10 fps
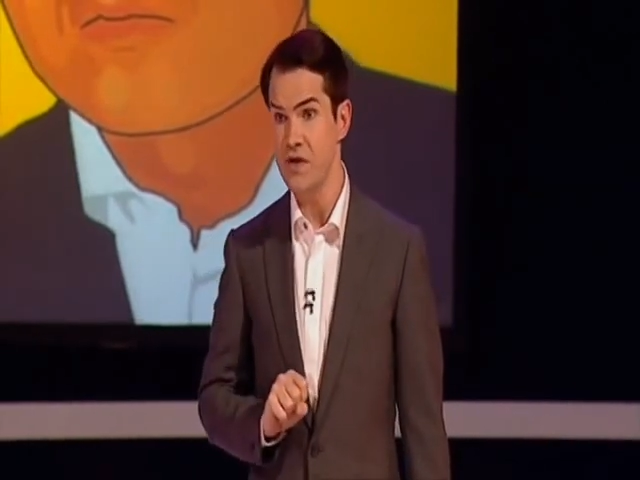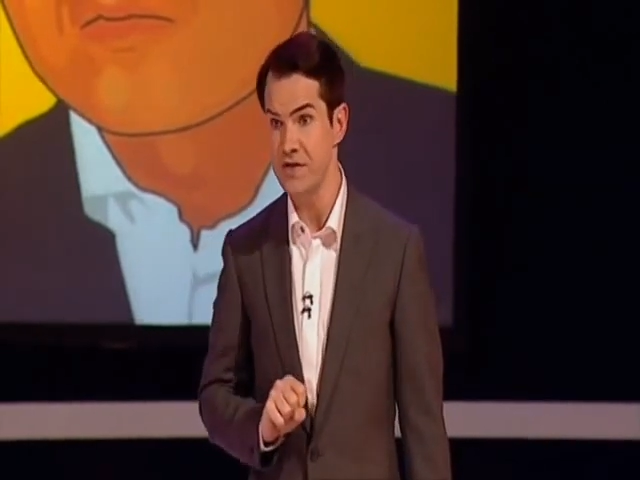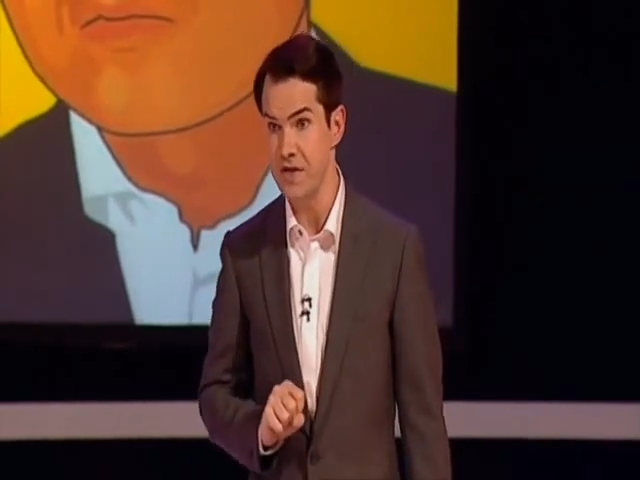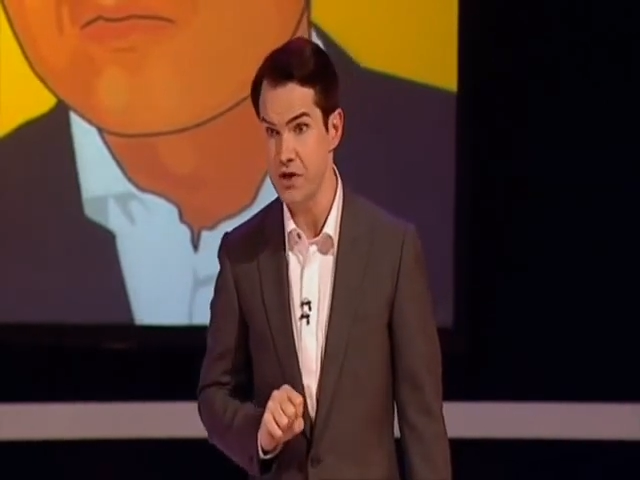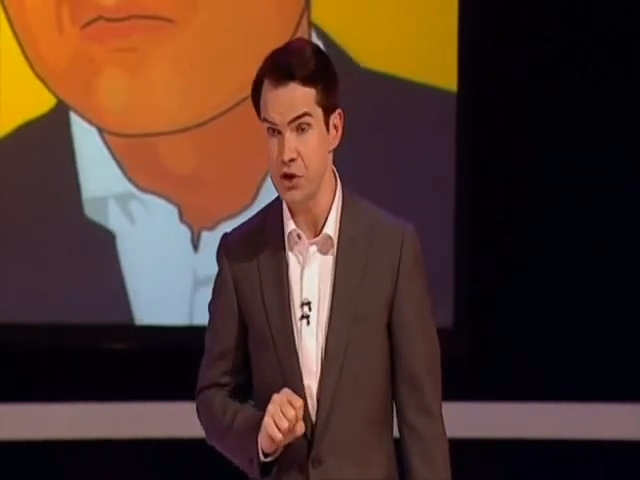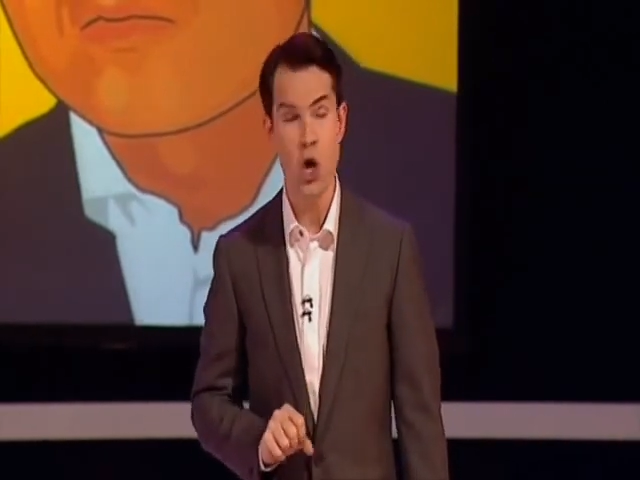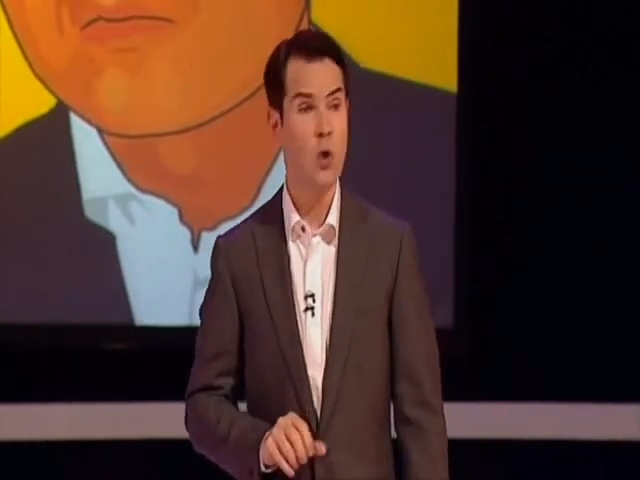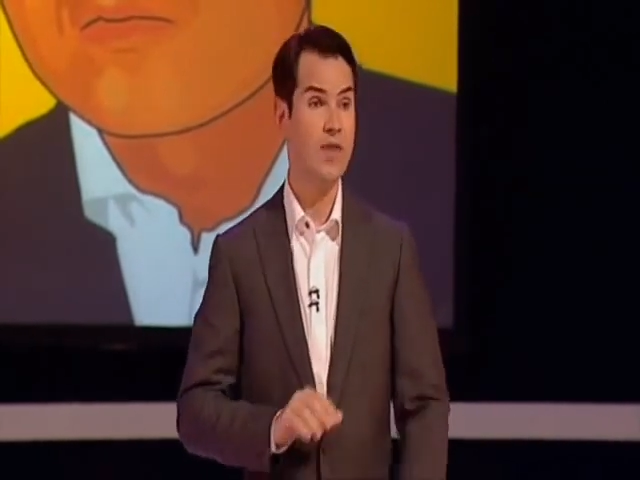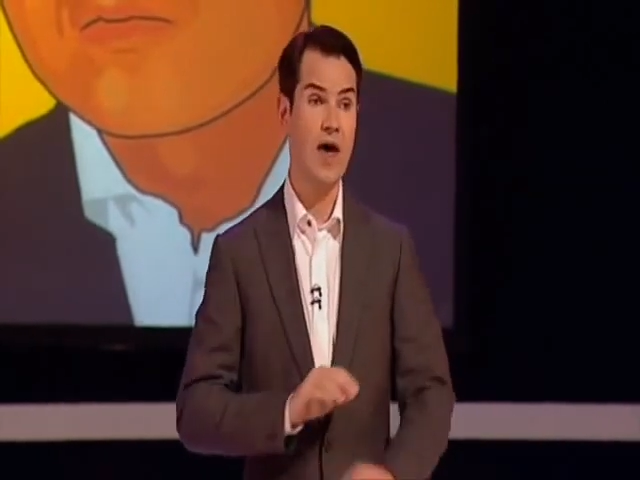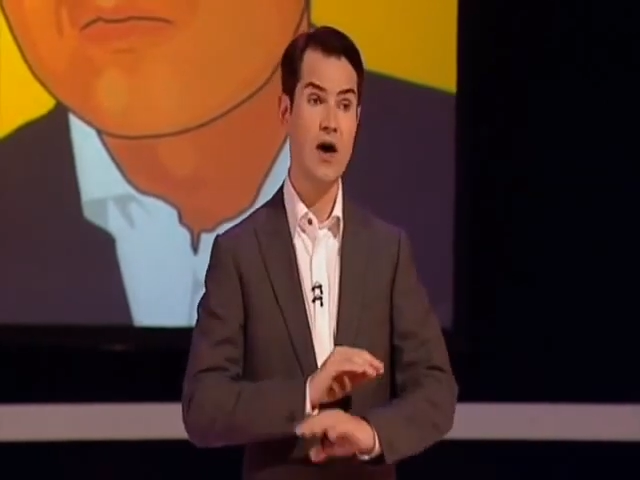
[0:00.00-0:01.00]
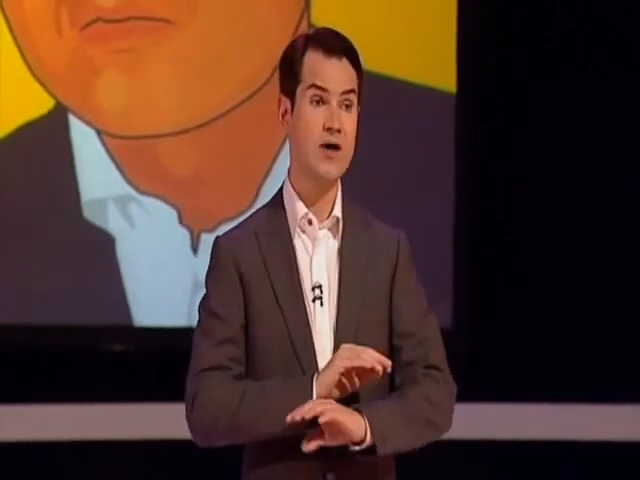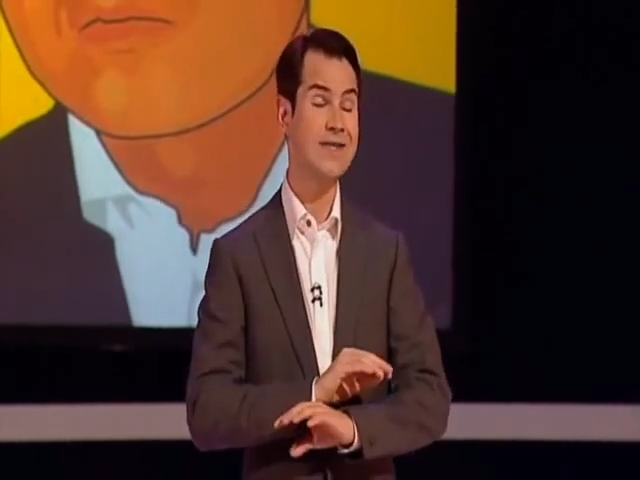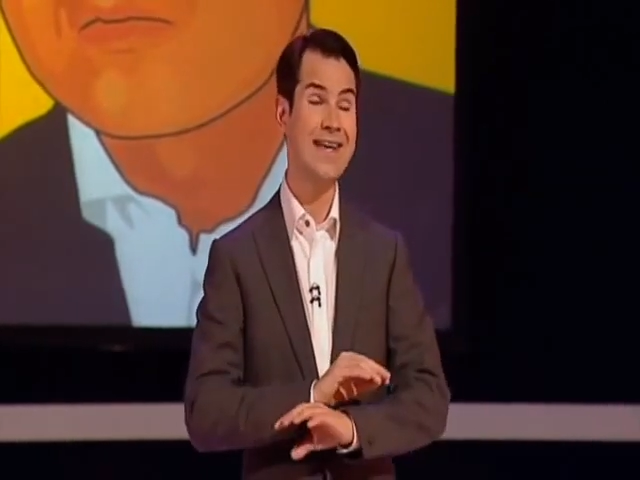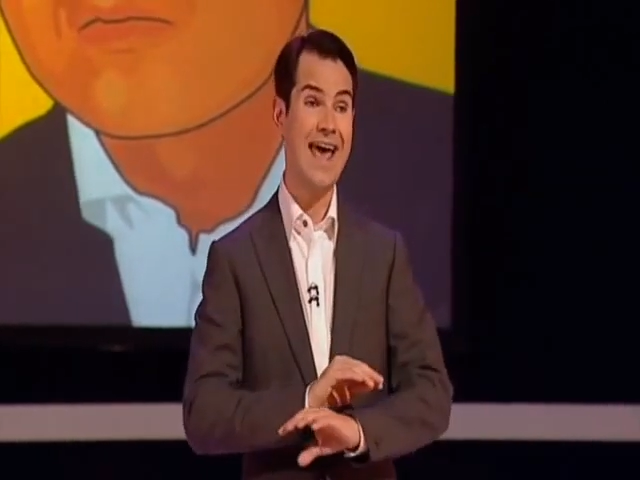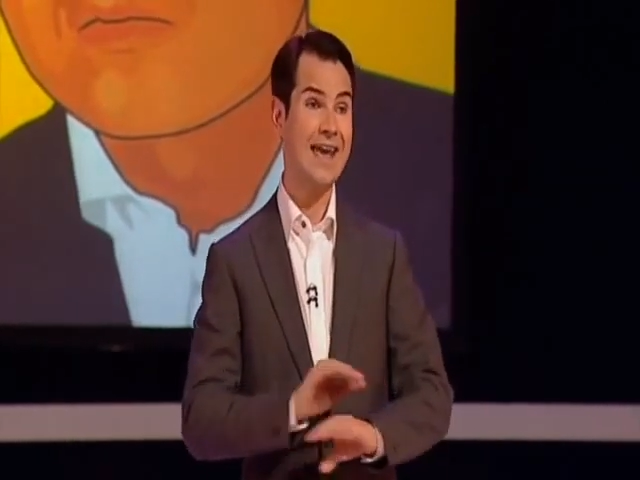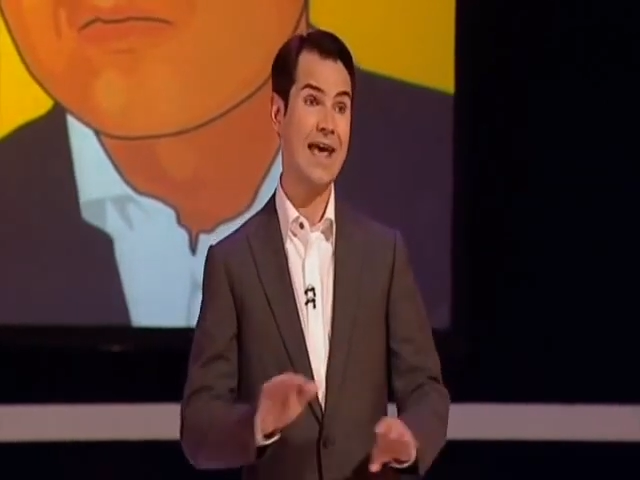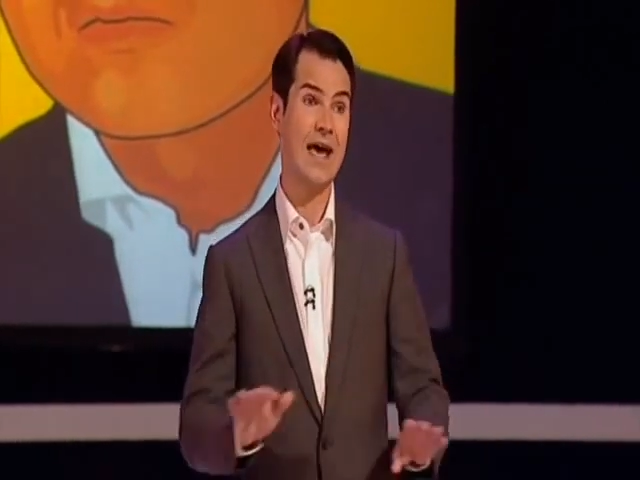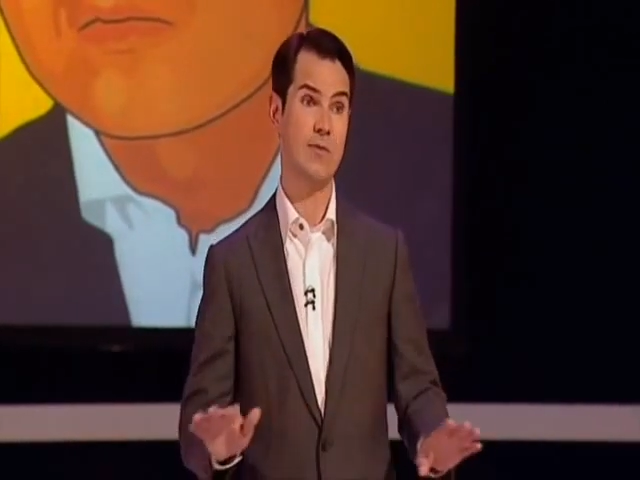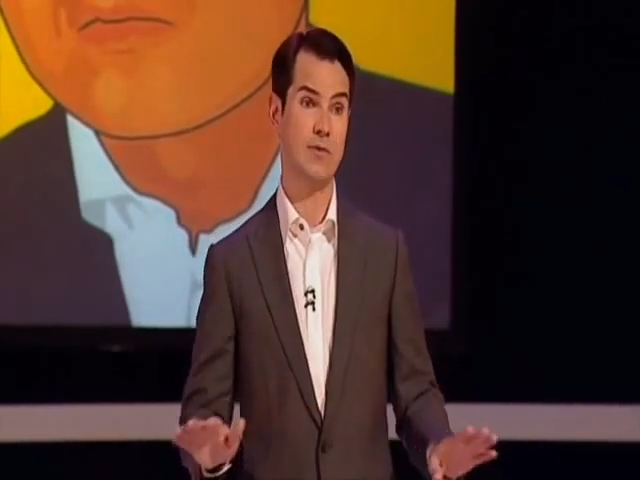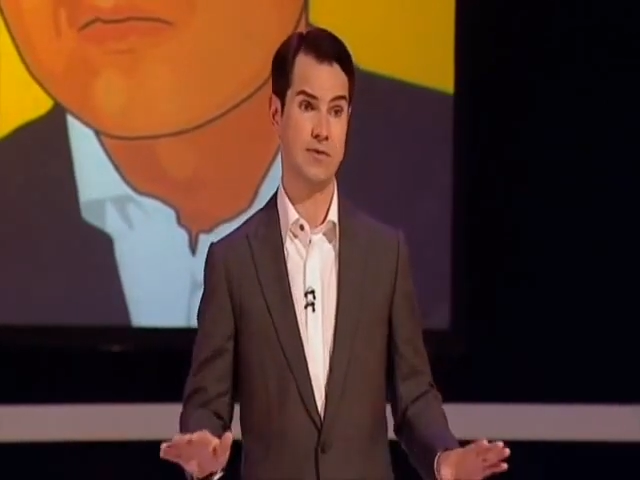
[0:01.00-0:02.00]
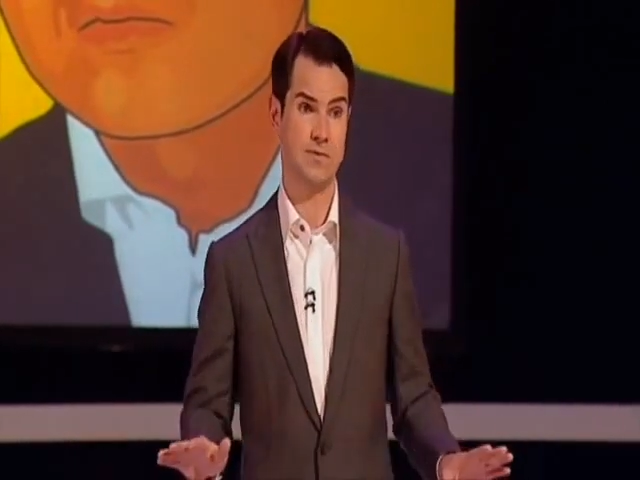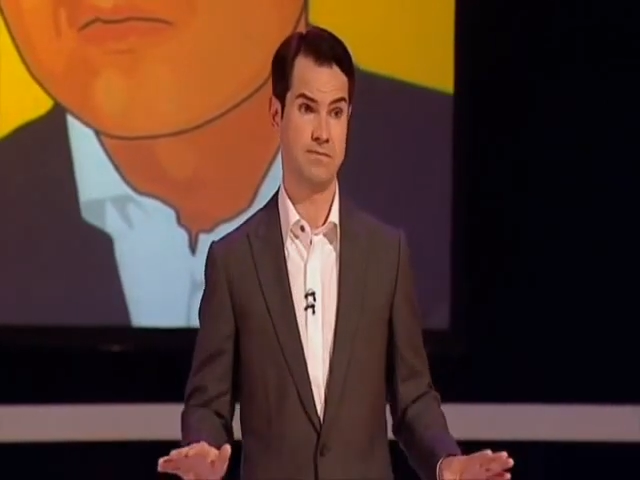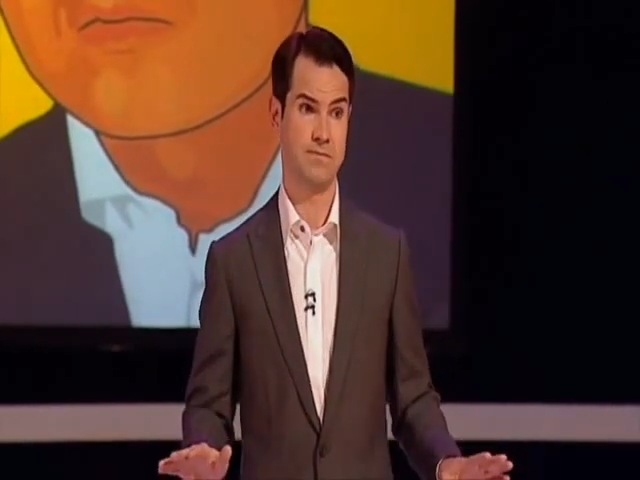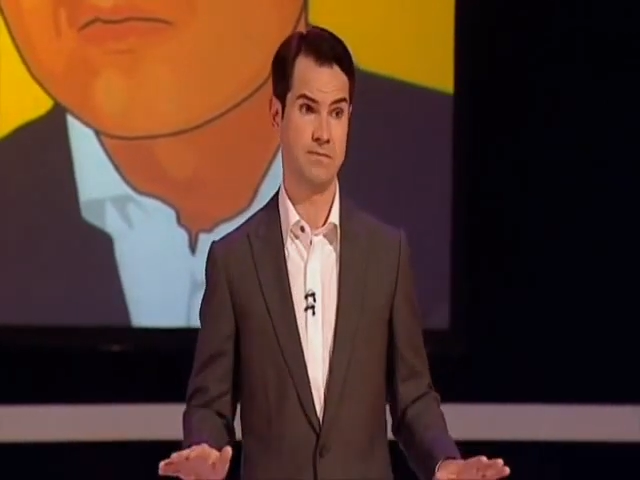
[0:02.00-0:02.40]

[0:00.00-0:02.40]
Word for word: research without hurting any animals.